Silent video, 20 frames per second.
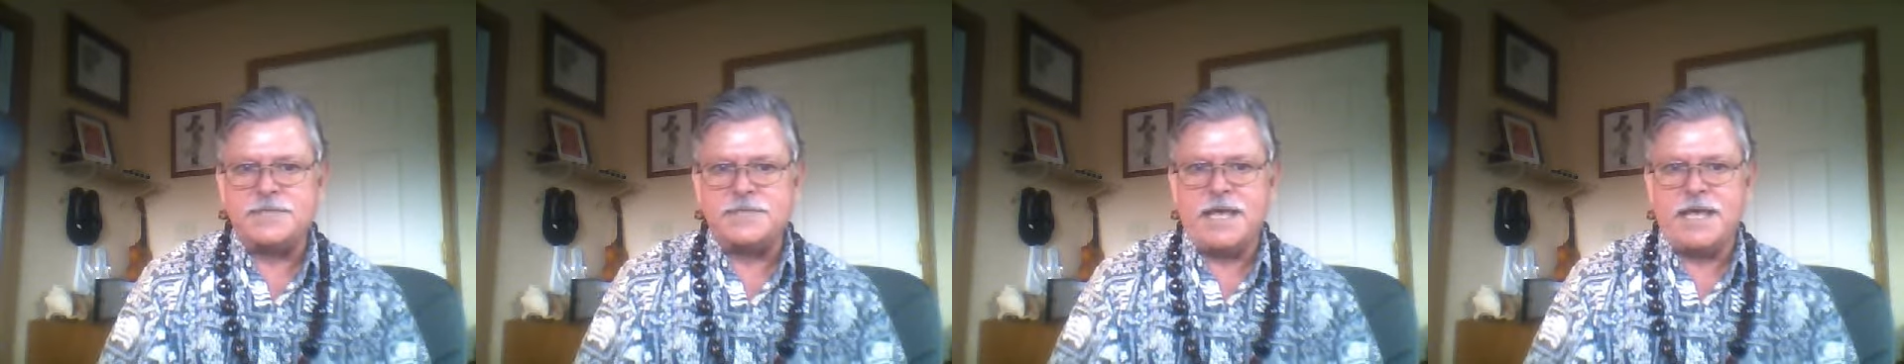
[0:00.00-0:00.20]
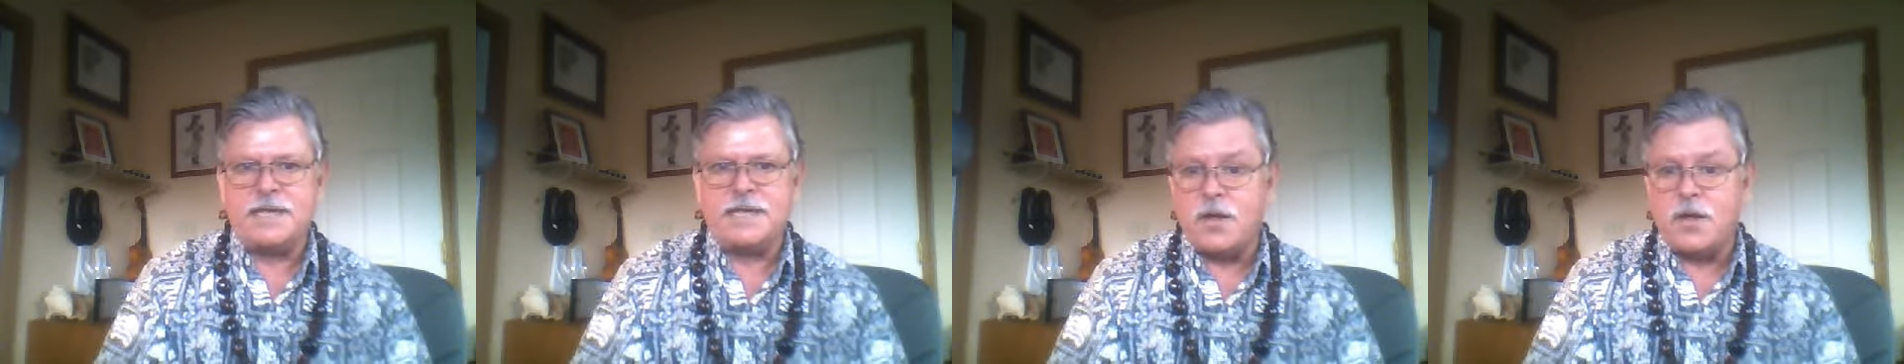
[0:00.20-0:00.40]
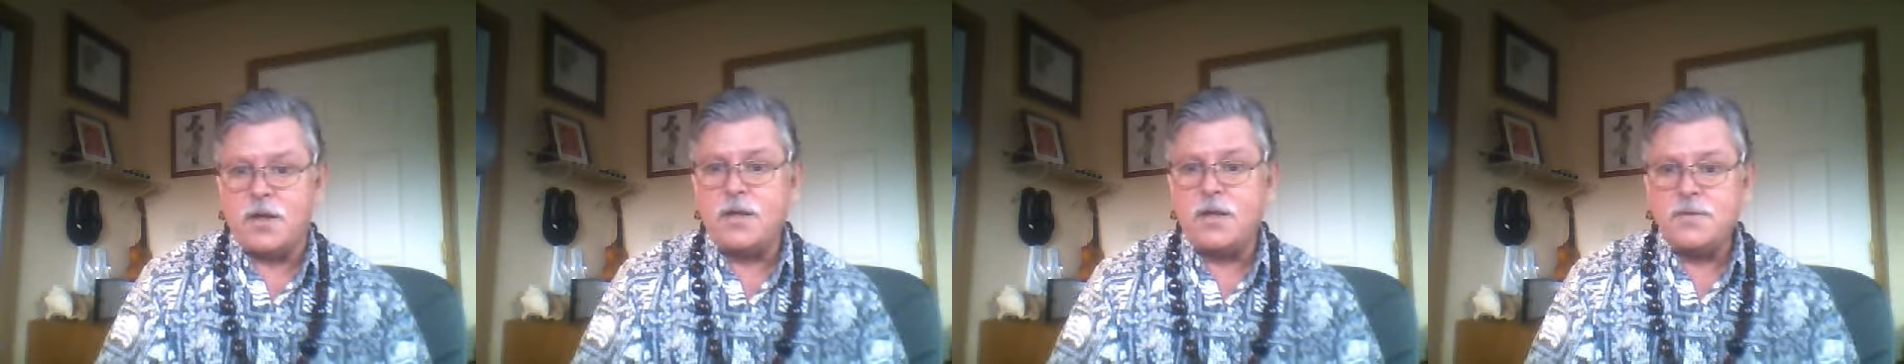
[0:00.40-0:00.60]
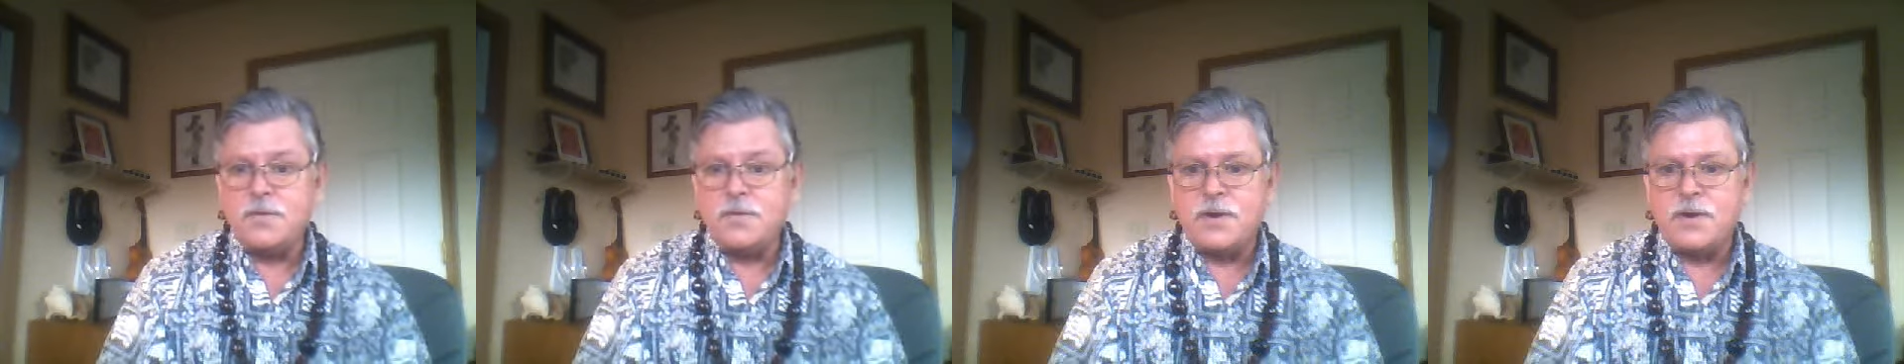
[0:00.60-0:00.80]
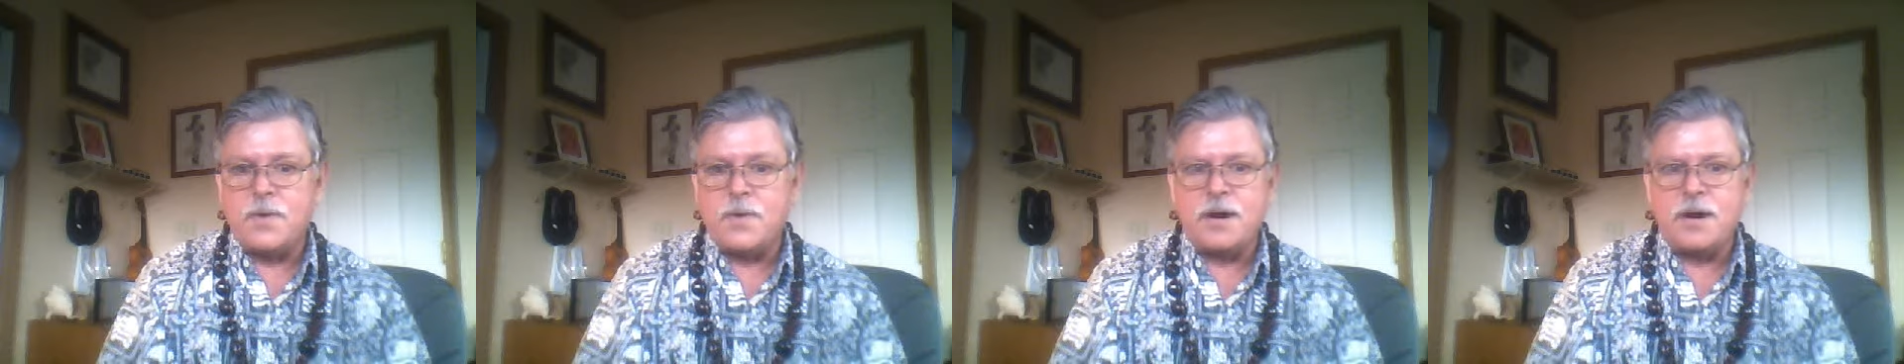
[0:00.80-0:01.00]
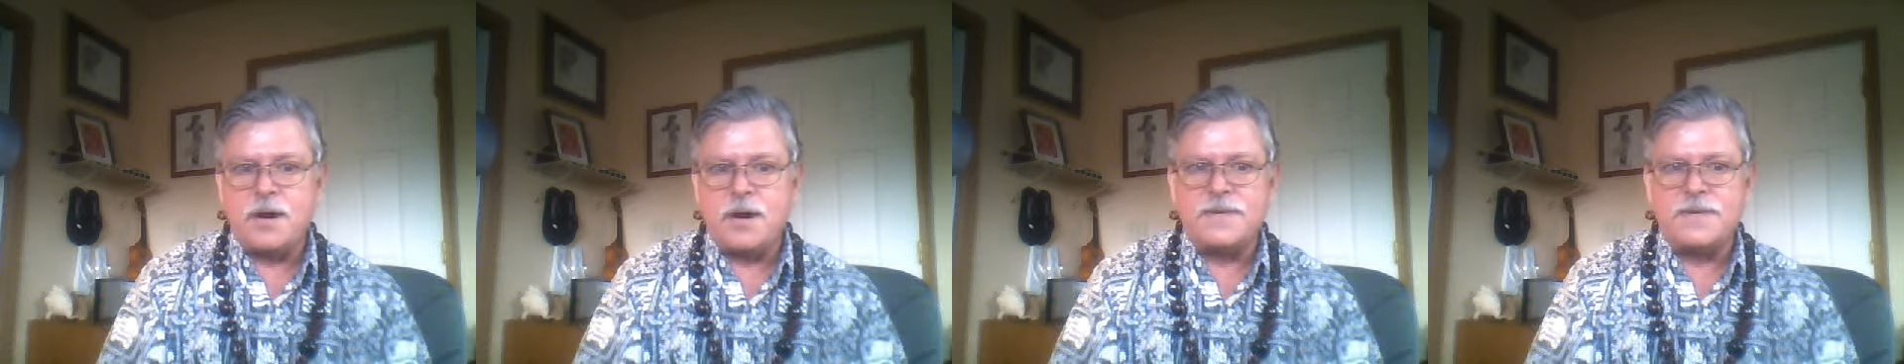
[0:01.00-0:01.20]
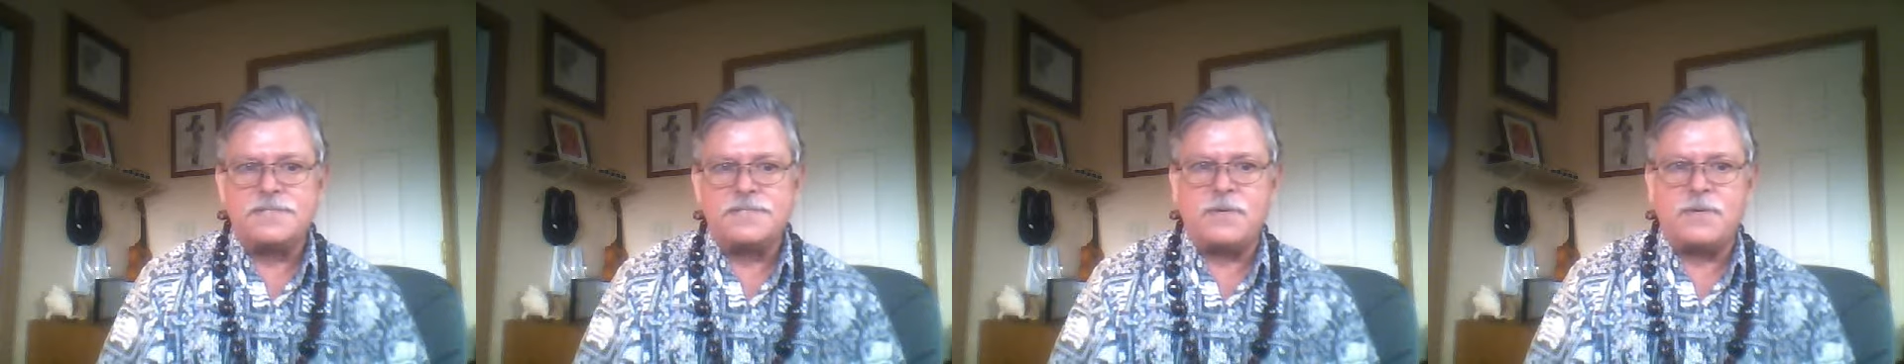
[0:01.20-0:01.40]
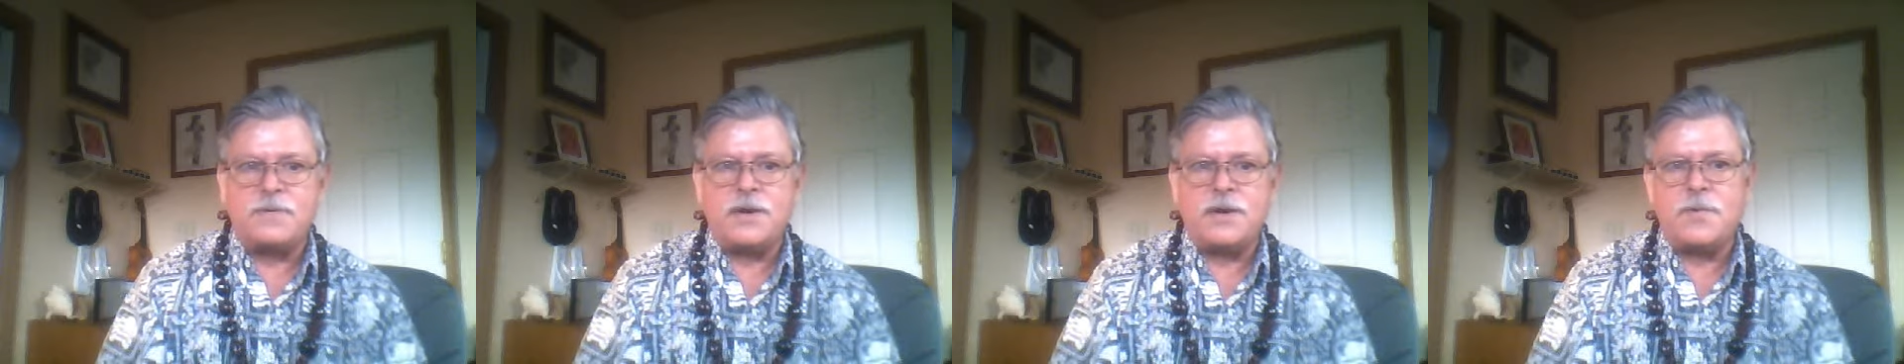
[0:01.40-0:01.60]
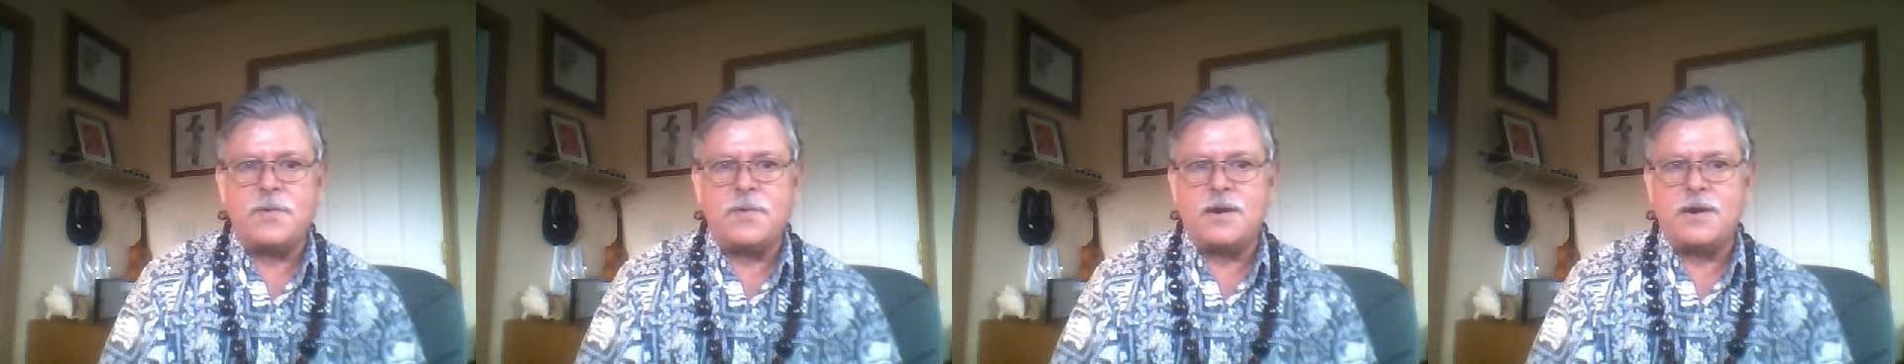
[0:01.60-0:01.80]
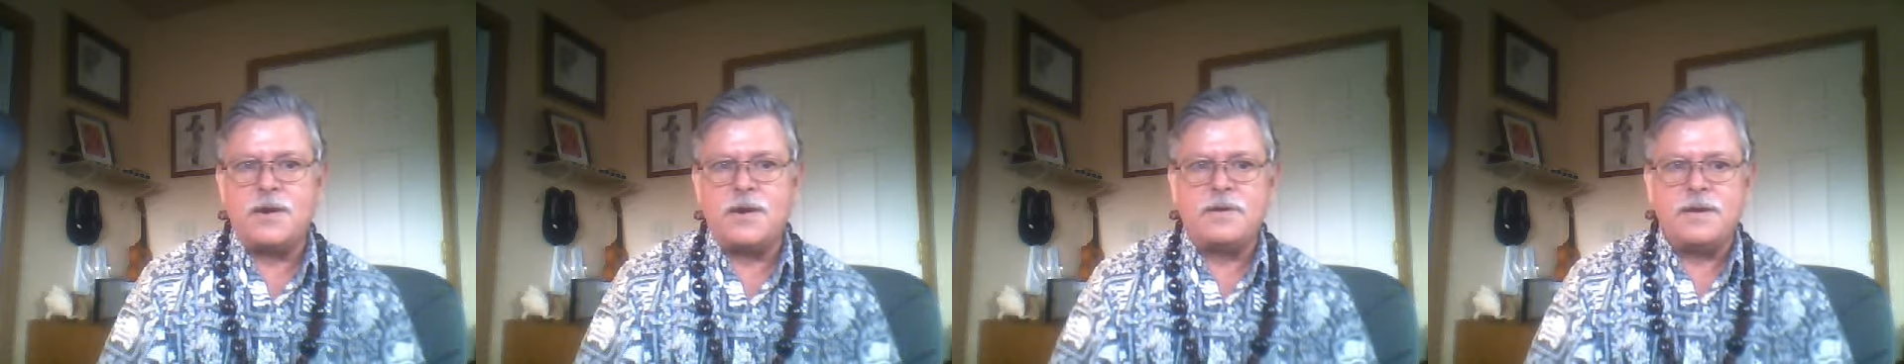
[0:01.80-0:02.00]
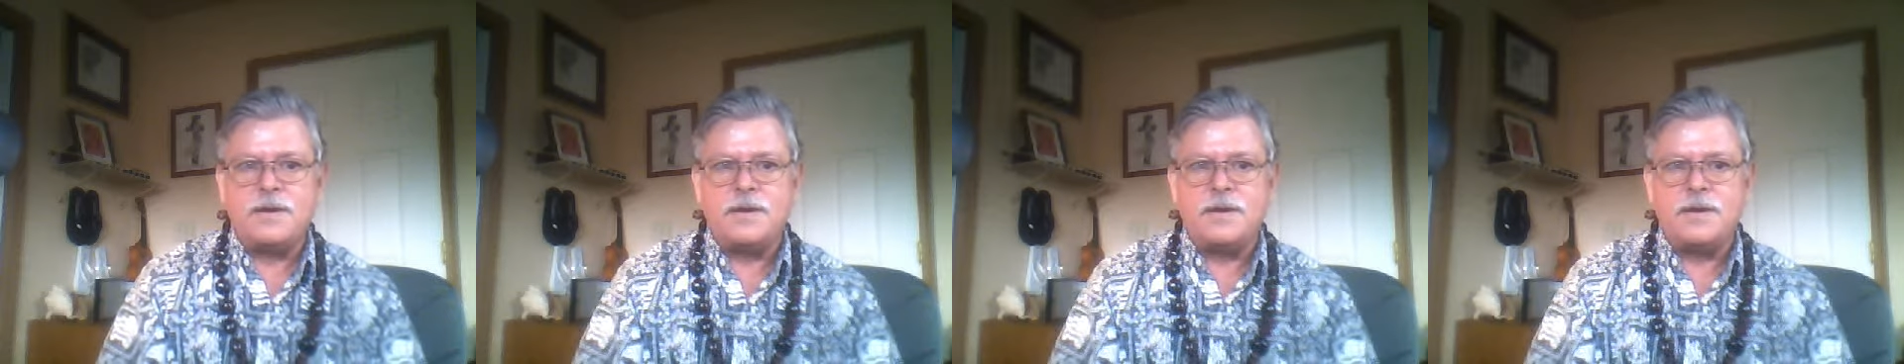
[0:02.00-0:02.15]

and all the requirements that are required